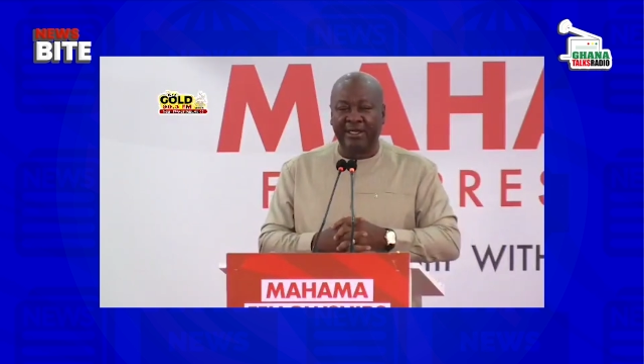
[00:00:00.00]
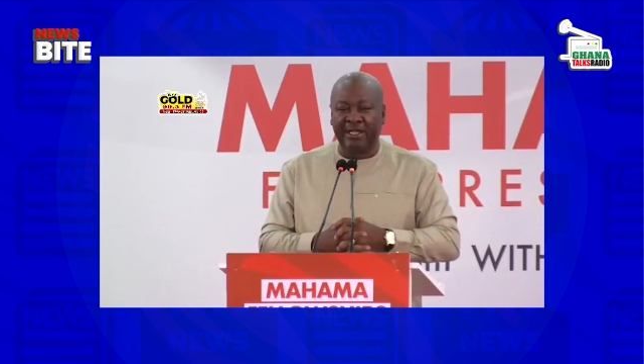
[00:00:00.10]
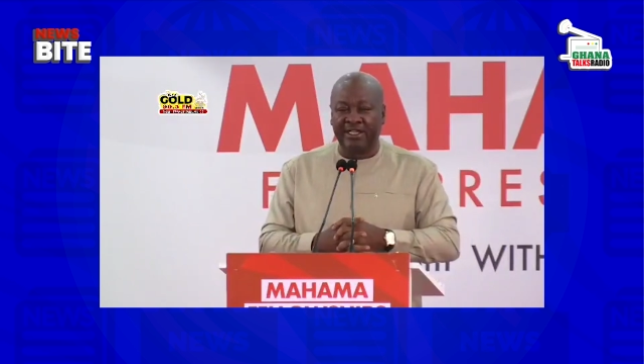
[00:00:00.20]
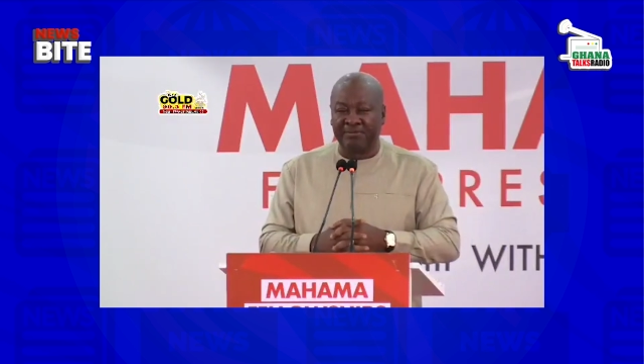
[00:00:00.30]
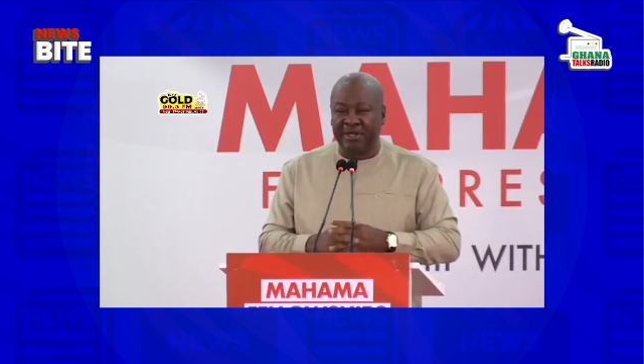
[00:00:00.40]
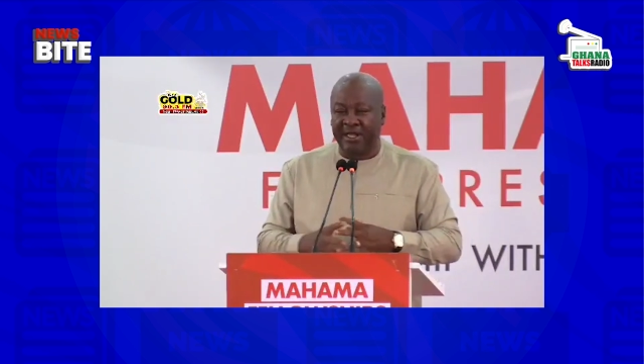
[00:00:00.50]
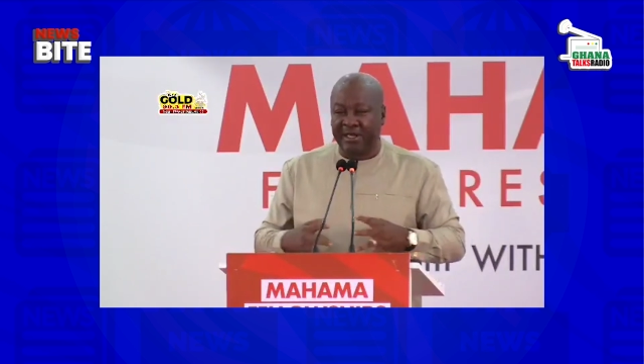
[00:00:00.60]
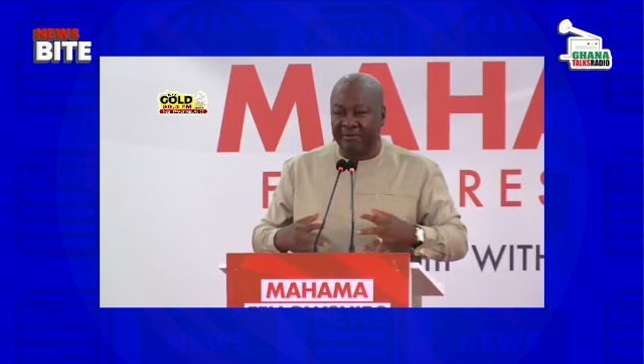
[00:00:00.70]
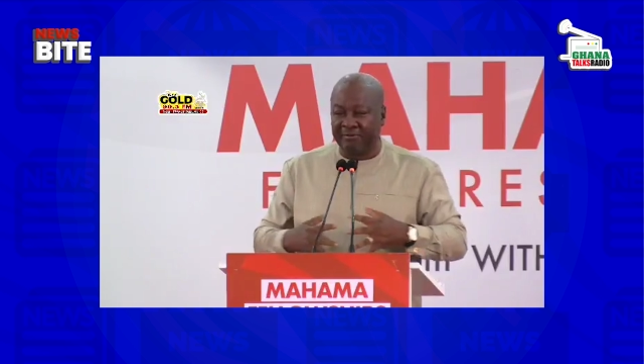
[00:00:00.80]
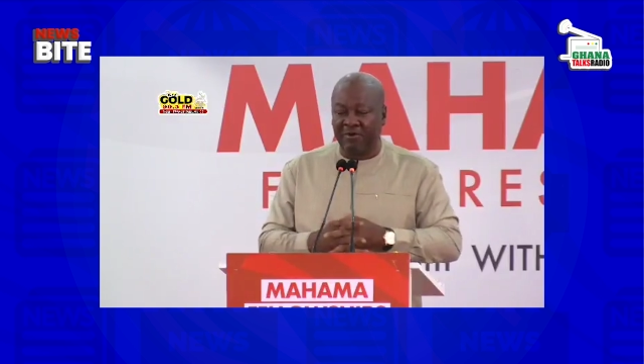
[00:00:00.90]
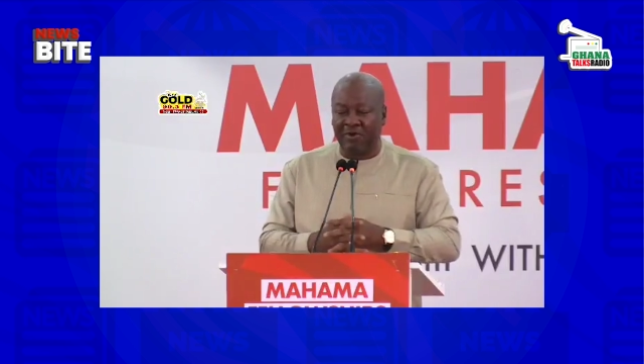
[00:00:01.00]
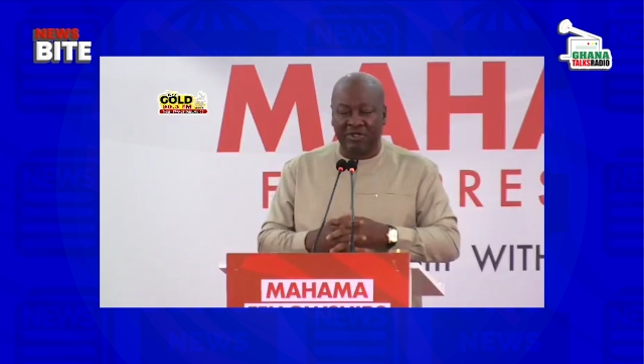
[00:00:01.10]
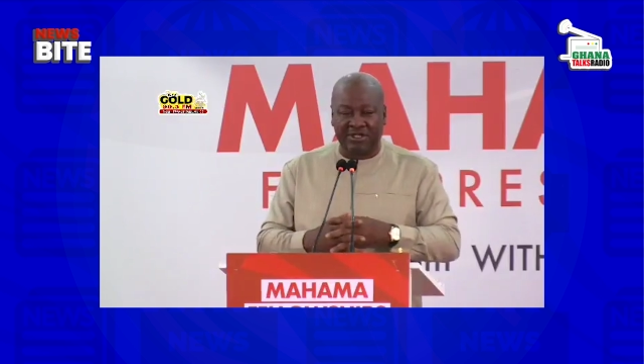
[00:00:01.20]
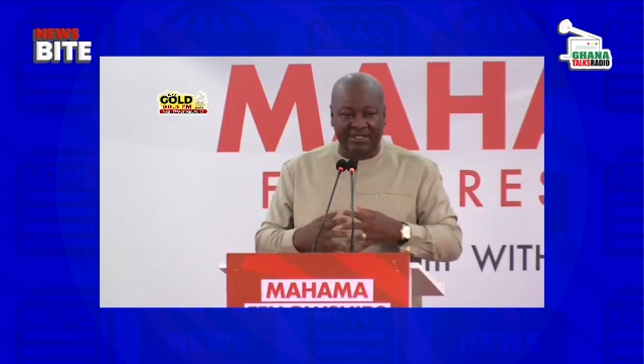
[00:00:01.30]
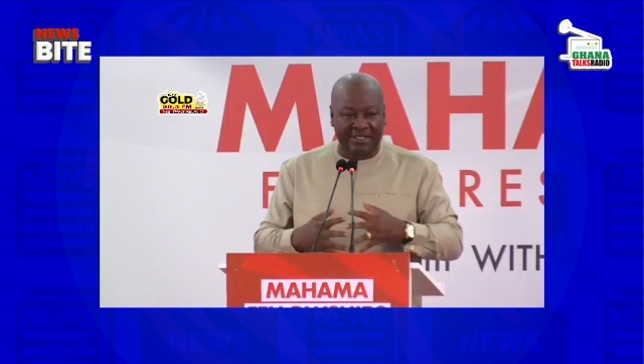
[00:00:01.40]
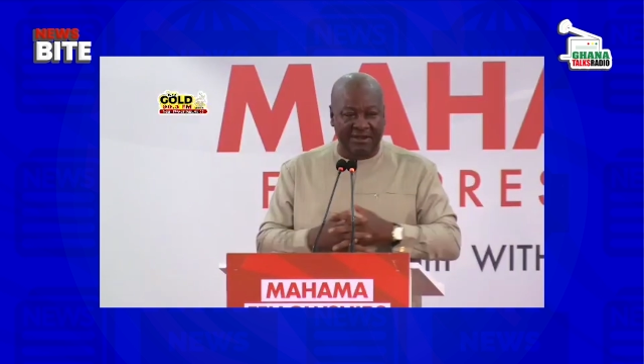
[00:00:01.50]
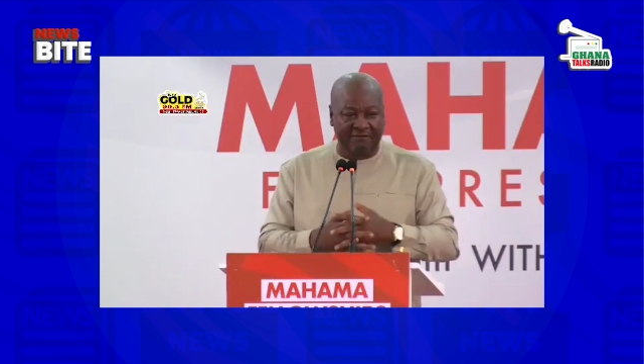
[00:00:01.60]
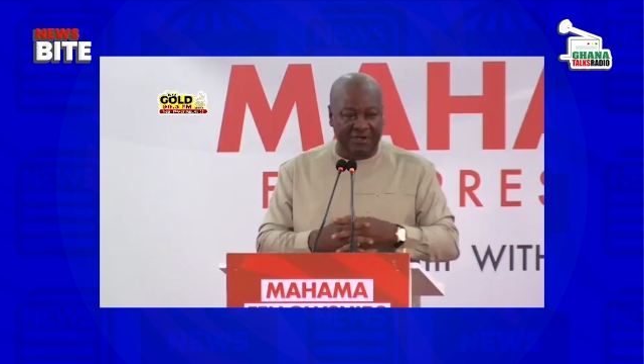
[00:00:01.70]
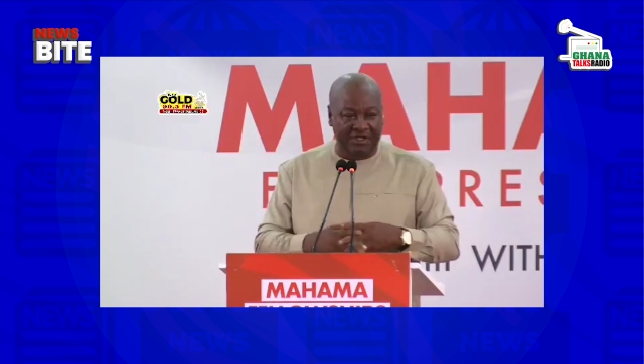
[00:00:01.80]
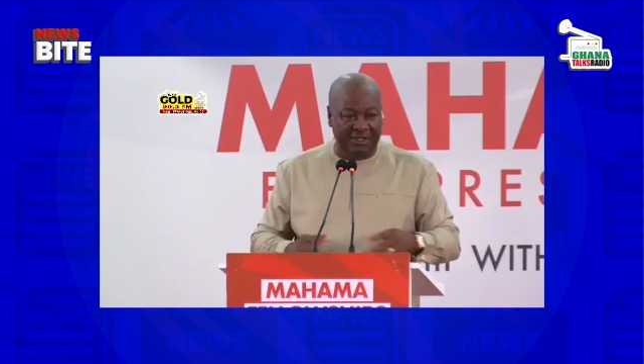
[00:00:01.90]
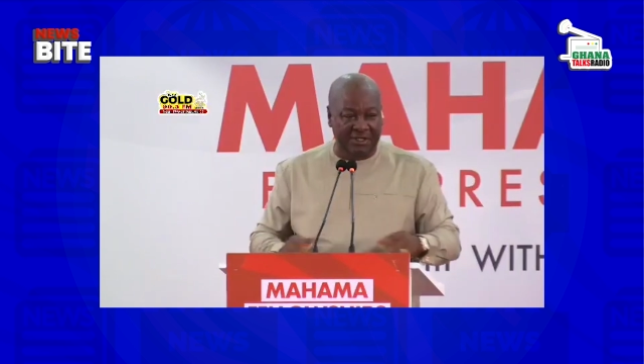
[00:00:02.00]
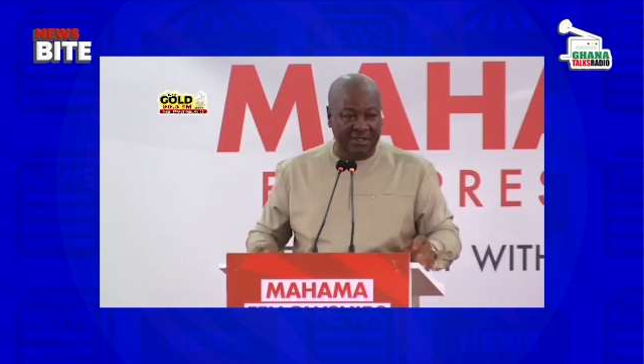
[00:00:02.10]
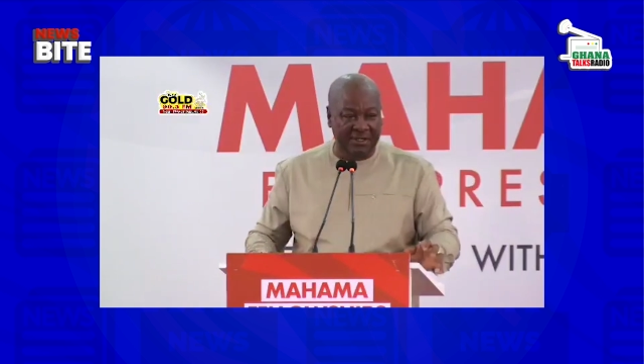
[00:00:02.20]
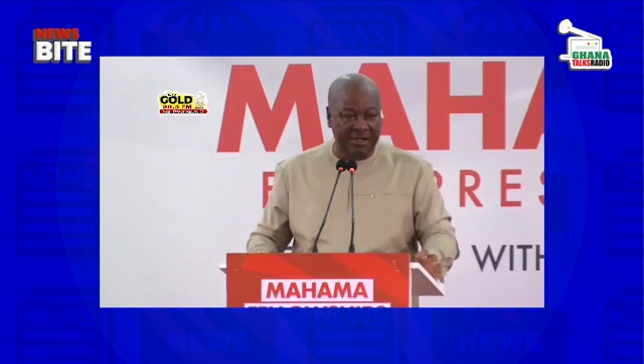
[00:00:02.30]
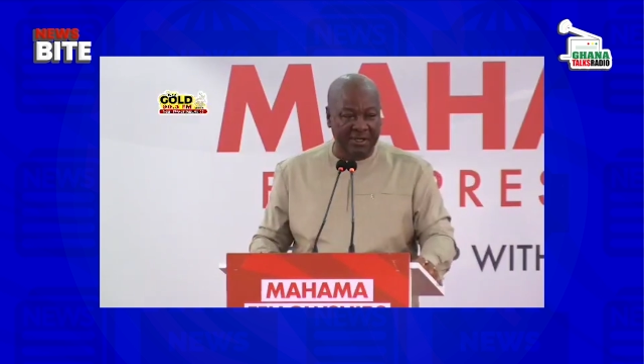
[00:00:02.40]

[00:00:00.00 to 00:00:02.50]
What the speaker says: there's been a contest and friction